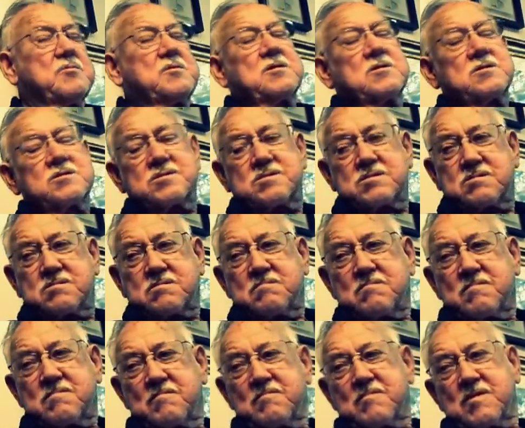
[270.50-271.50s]
just
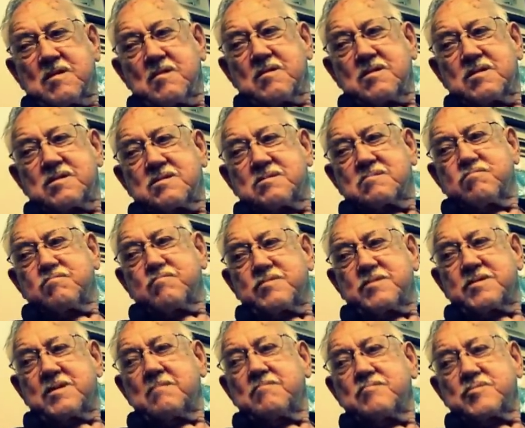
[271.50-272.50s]

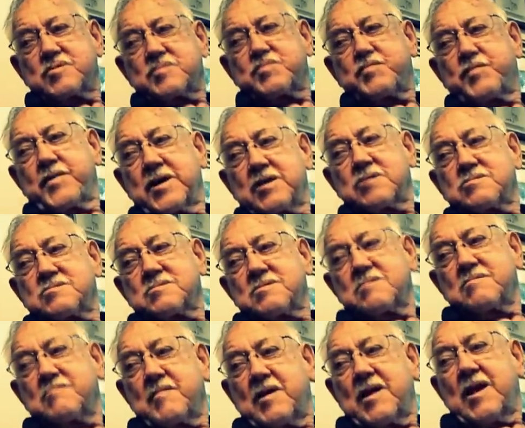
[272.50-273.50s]
something
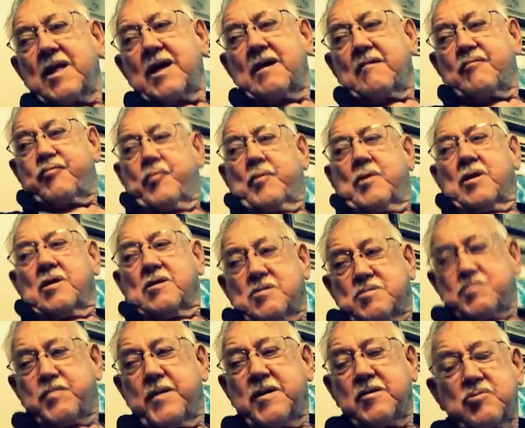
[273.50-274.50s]
special in my life. Well,
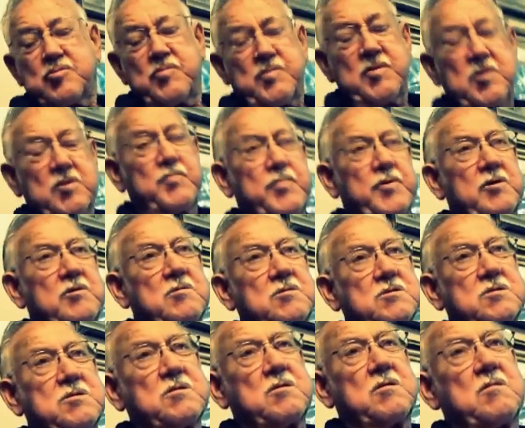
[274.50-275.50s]
it's supposed to be his
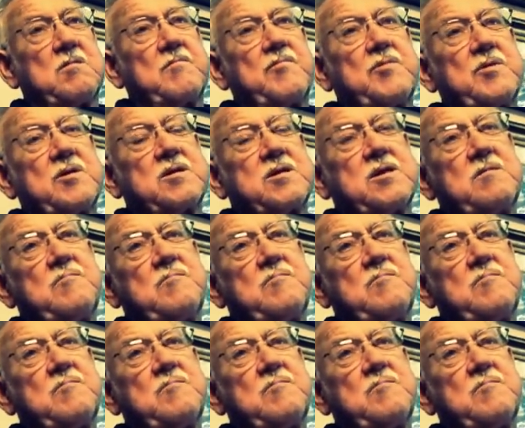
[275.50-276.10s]
parents are, but